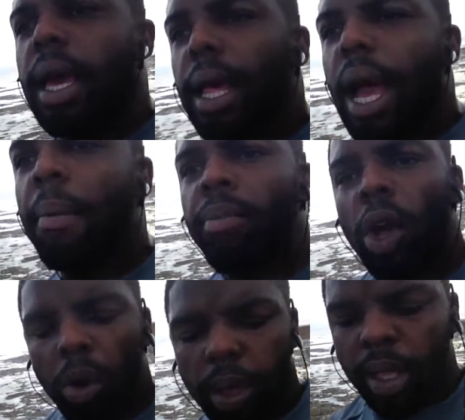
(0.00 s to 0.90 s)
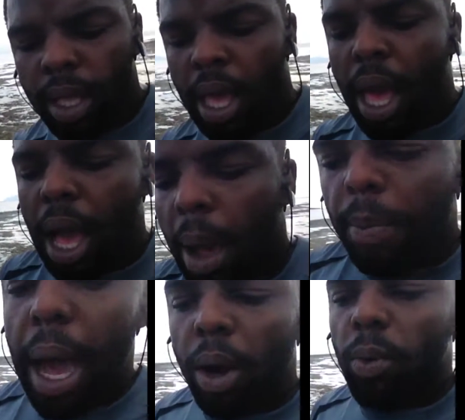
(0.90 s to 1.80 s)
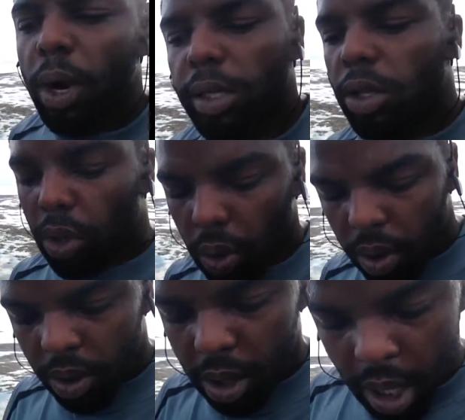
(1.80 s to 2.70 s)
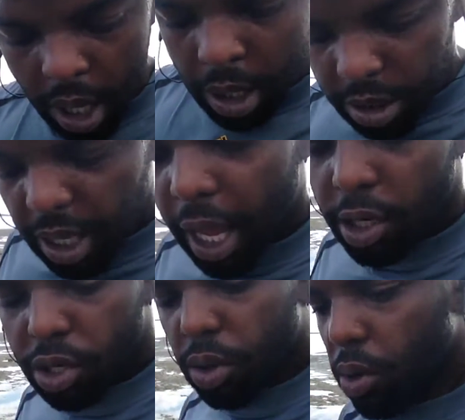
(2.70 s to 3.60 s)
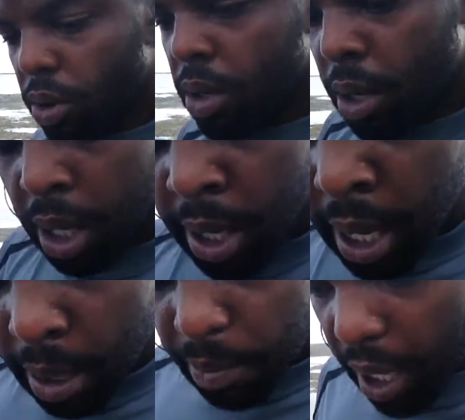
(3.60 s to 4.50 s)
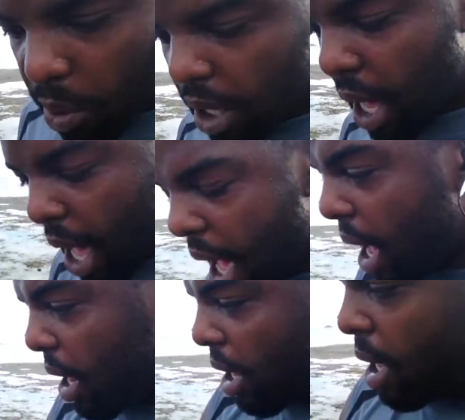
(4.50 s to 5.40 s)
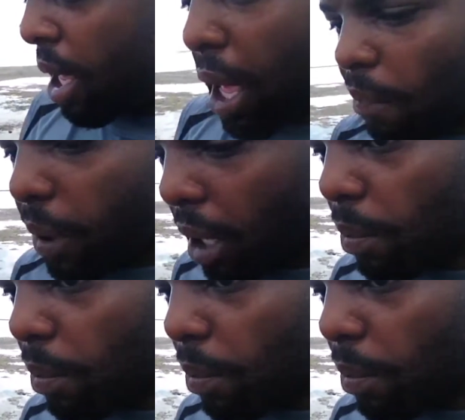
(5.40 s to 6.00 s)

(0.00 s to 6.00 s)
and I'm knowing about what to do. Staying true. Being with God and being a